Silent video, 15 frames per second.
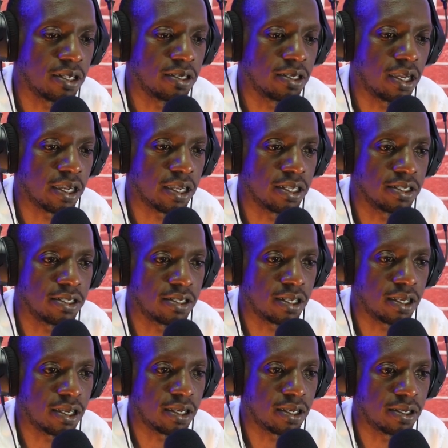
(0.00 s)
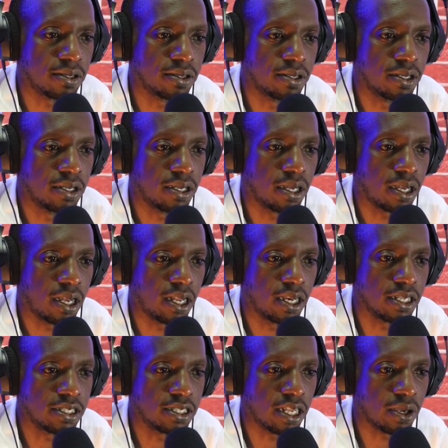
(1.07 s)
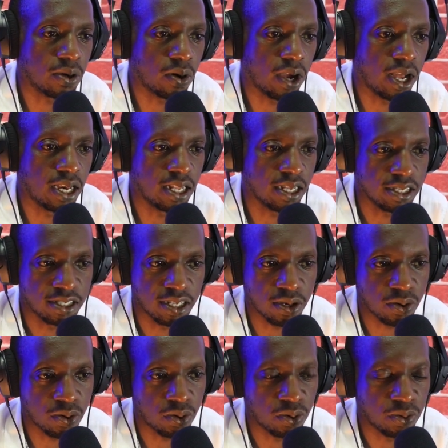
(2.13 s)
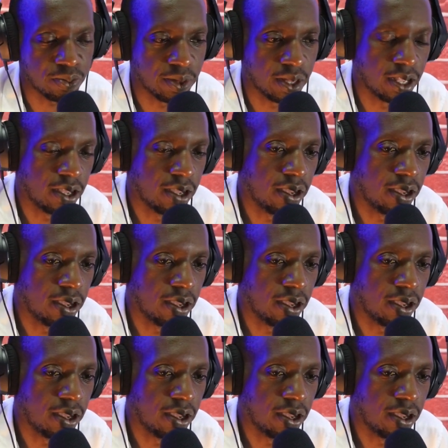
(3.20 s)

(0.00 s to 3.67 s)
and against uh, Alekseenko. Alekseenko.